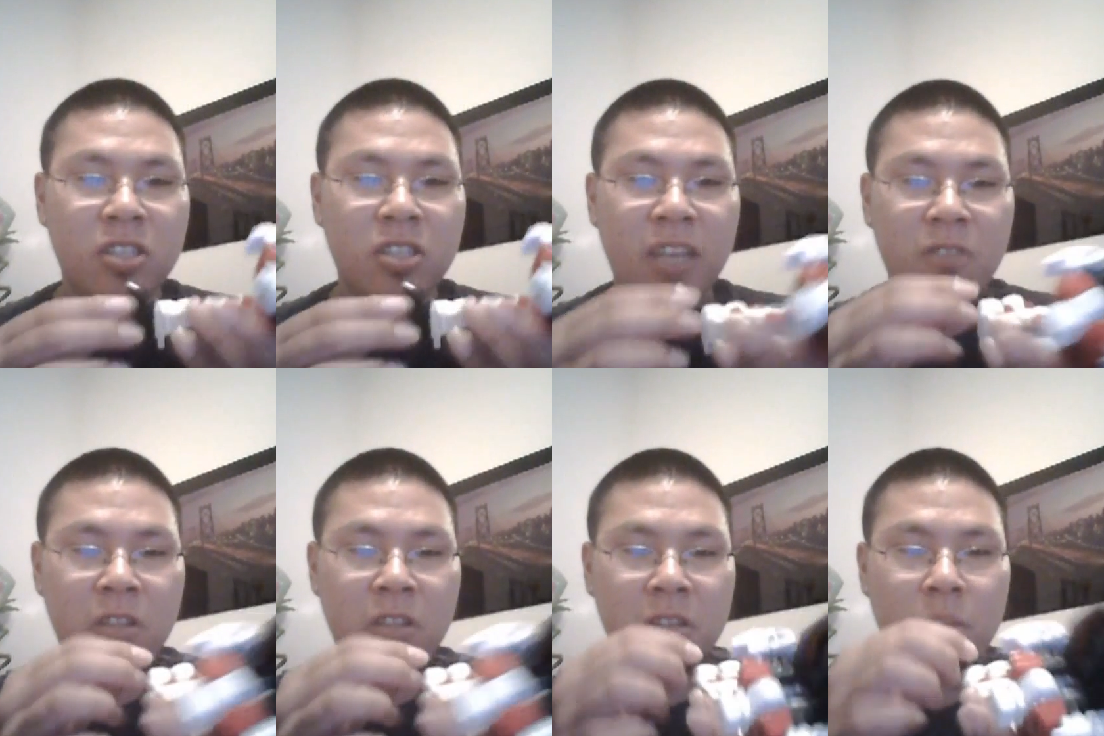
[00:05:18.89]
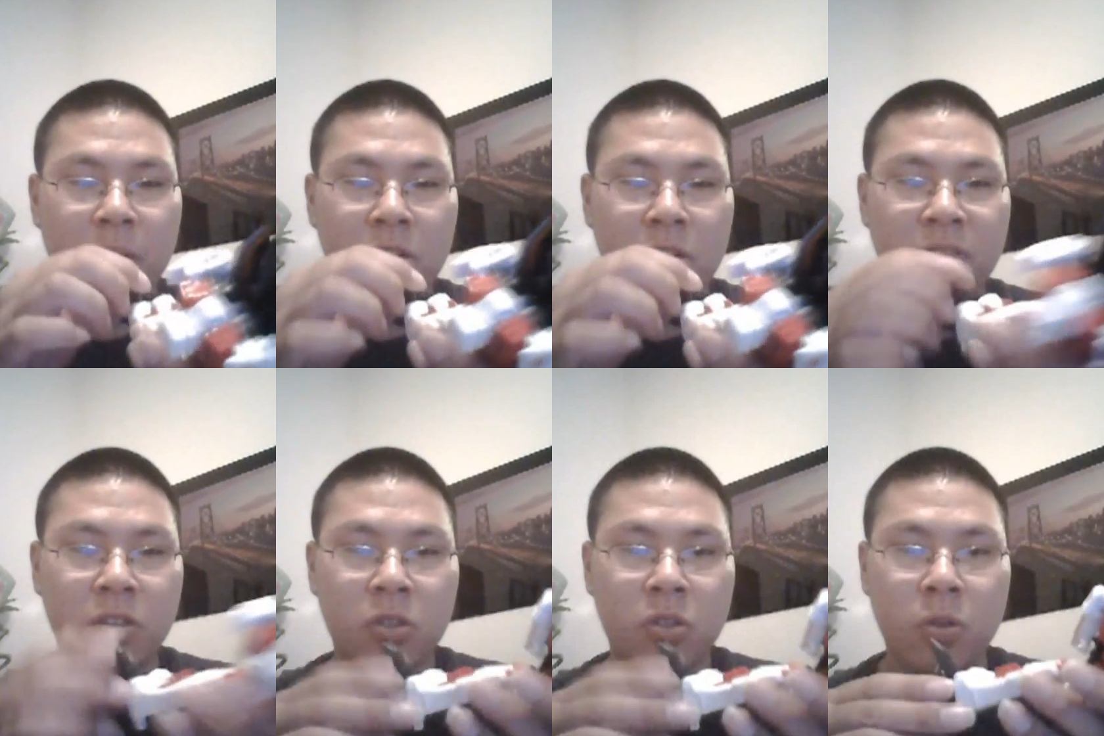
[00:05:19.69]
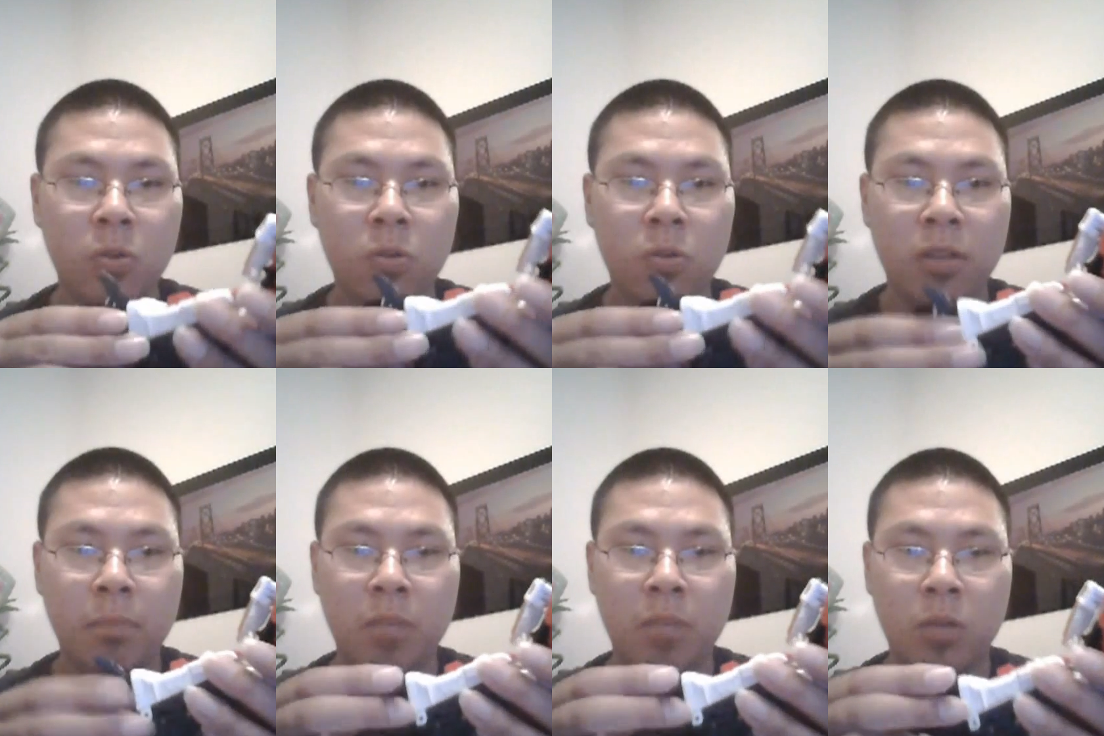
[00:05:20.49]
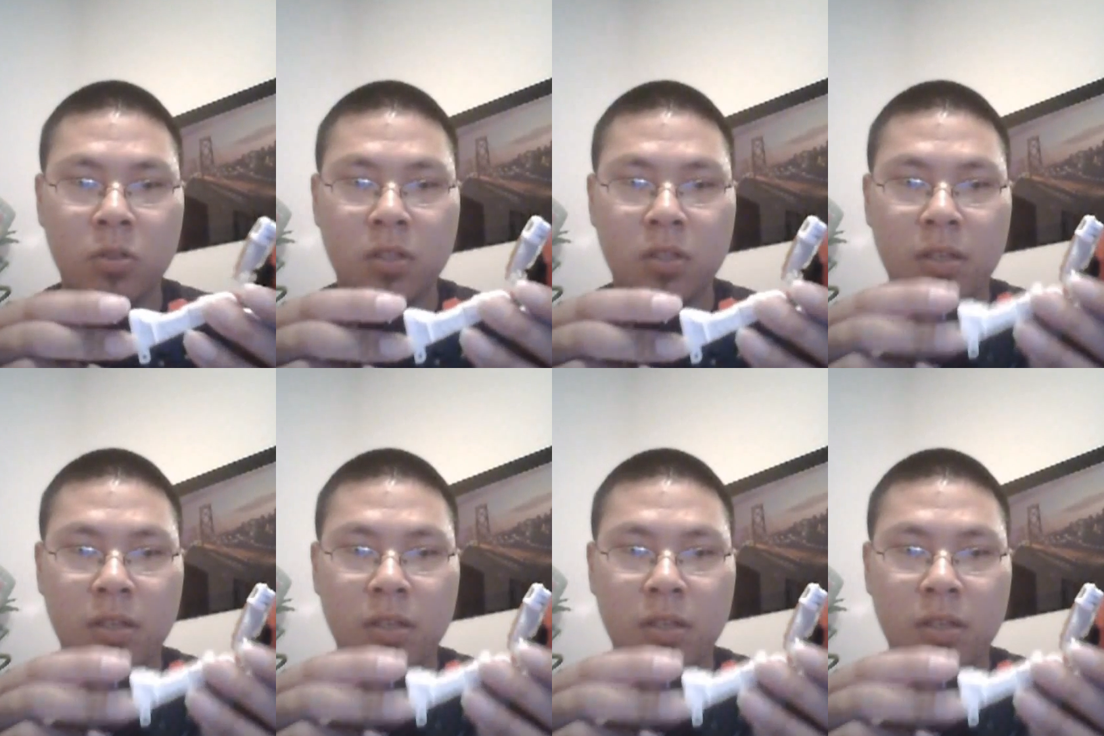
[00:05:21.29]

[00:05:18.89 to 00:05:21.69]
definitely the better of the two limb modes.